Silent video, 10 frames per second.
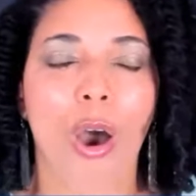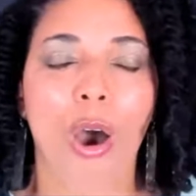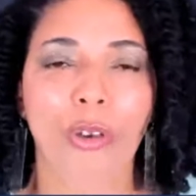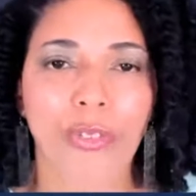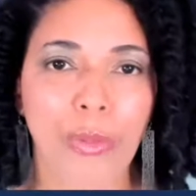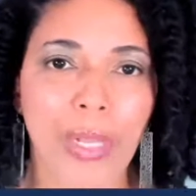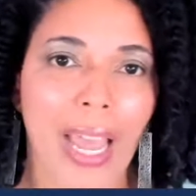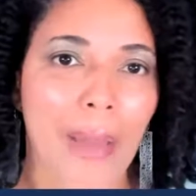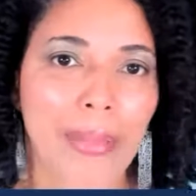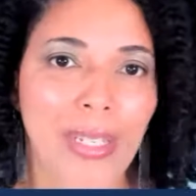often what
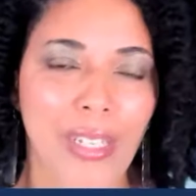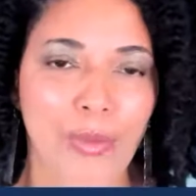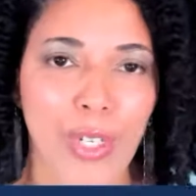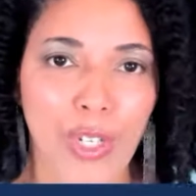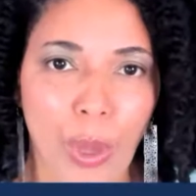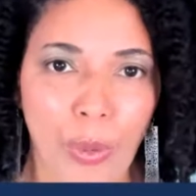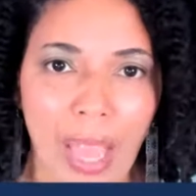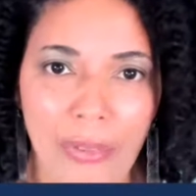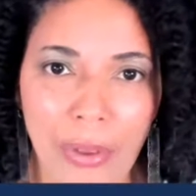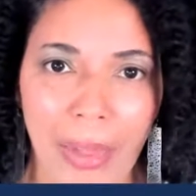happens is we don't
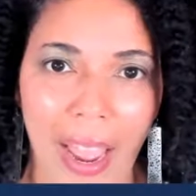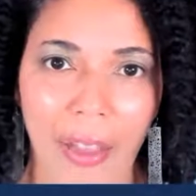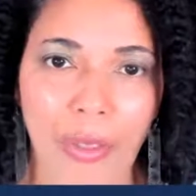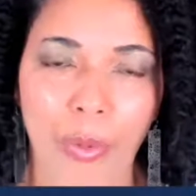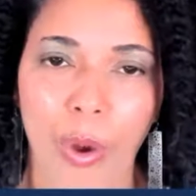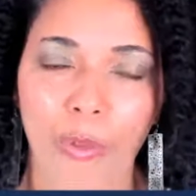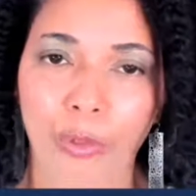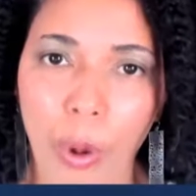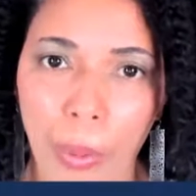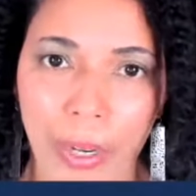have a path
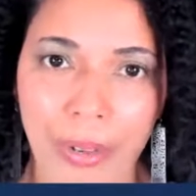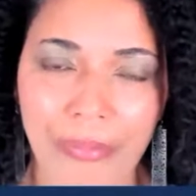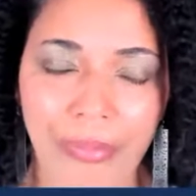forward.